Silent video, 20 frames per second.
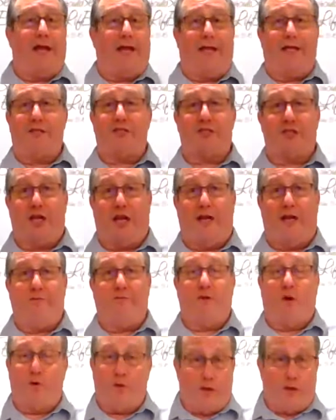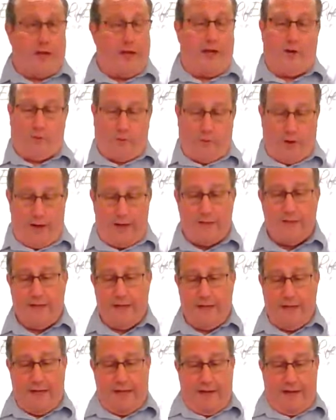they get saved. Okay, great.
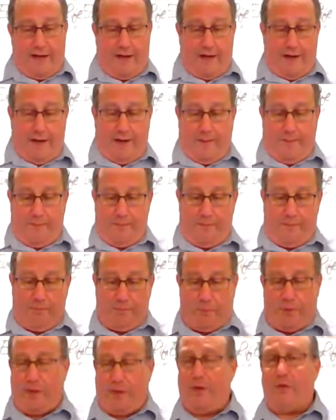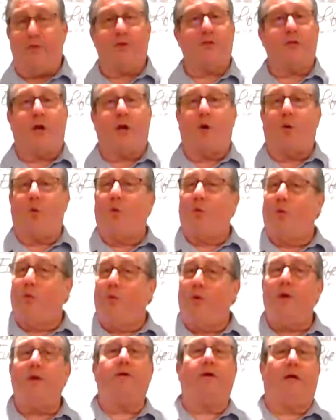Um, but others are
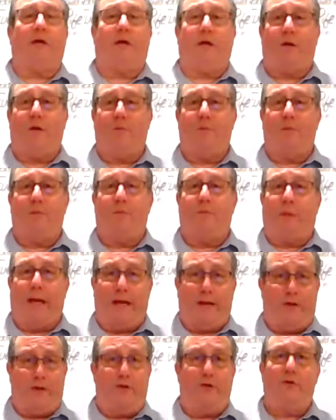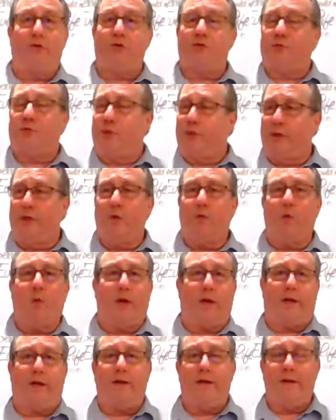really bad news, really
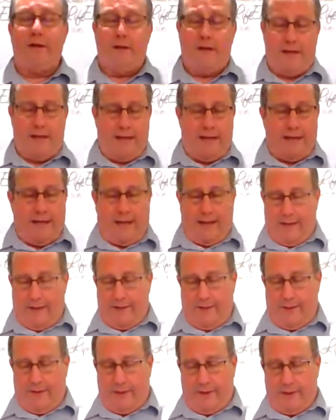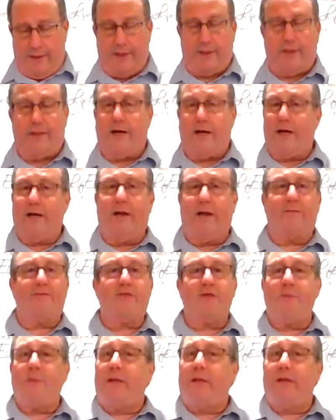wicked, and uh, yet God loves
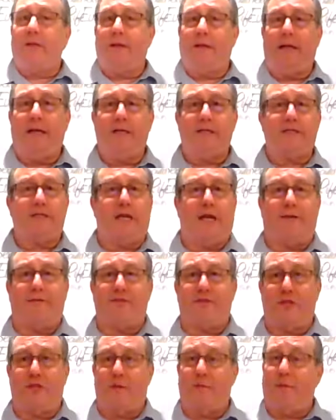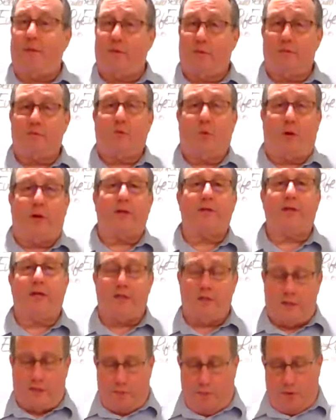them and He saves them. It's quite a
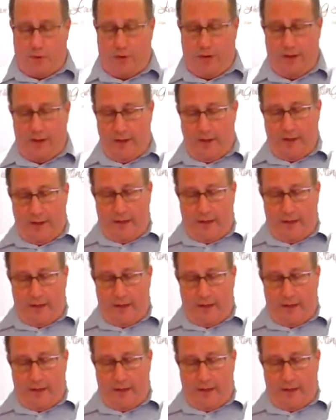testimony